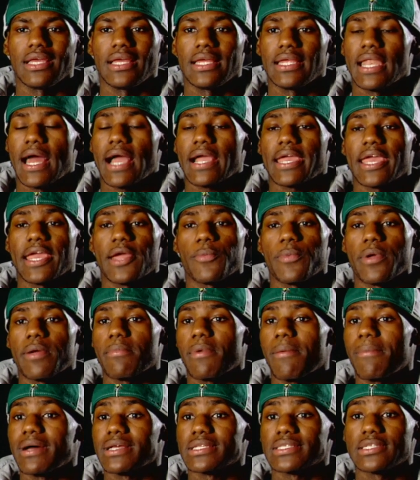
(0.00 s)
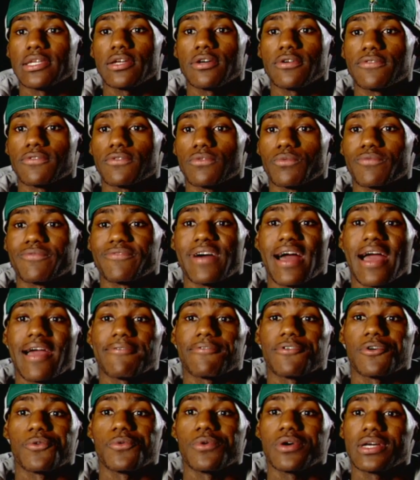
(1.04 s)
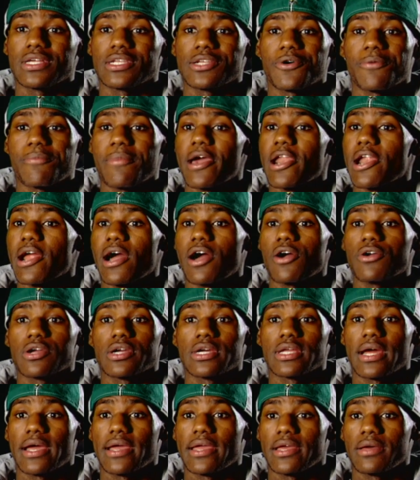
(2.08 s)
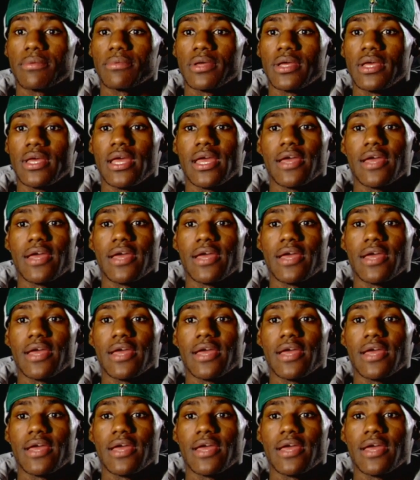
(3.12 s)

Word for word: And I can't win by myself 5-on-1, no matter how good I am.